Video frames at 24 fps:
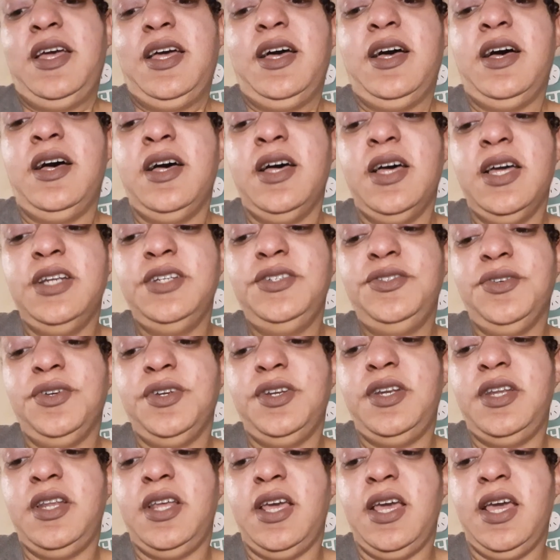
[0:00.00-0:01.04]

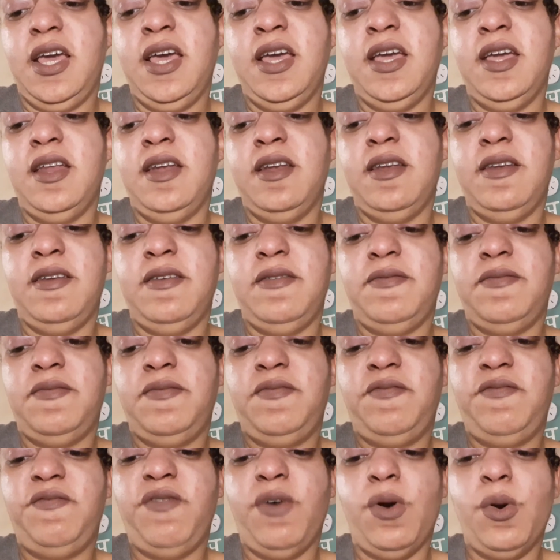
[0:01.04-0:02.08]

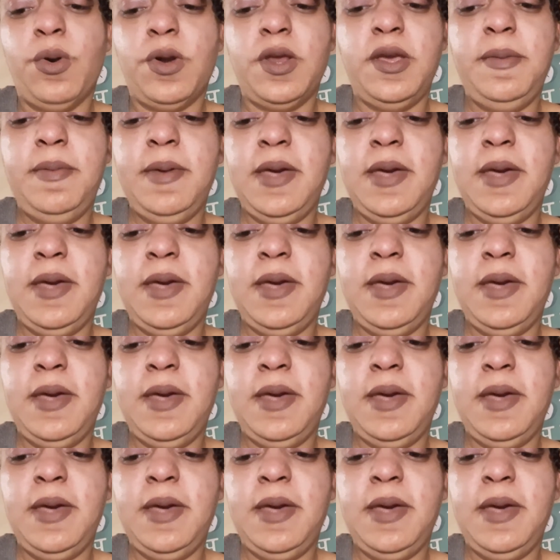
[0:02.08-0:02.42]
140